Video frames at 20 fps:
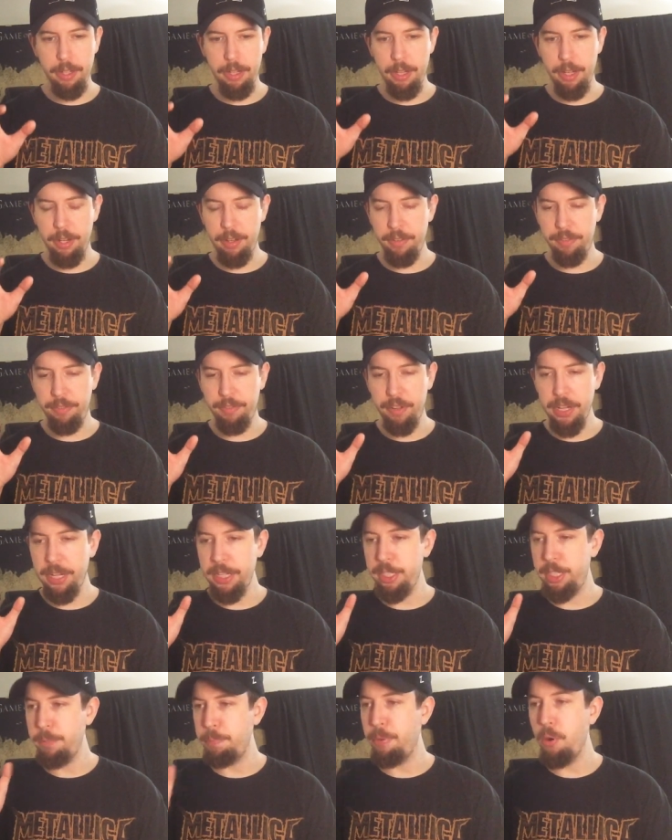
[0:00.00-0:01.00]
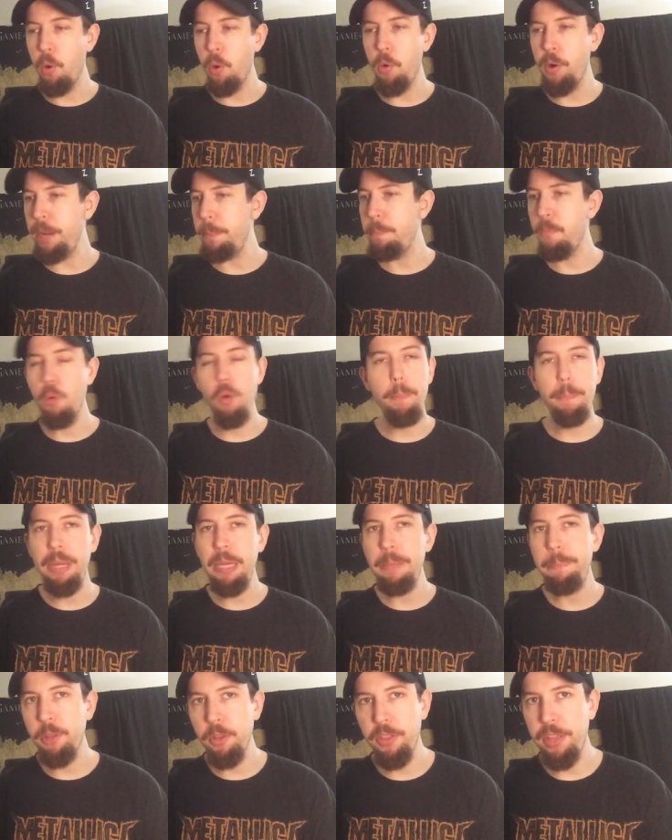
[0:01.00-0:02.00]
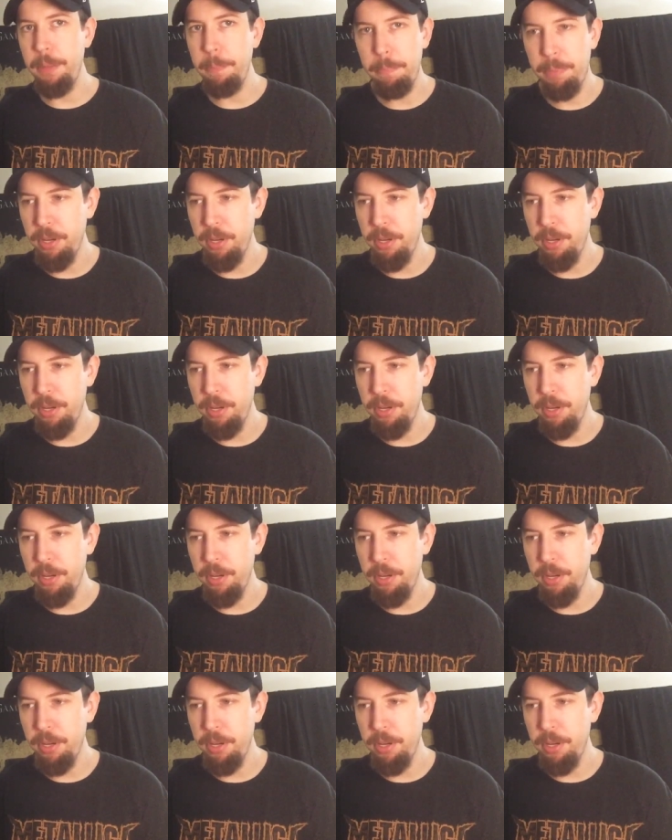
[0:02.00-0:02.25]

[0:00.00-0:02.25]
uh, fucking deported more people than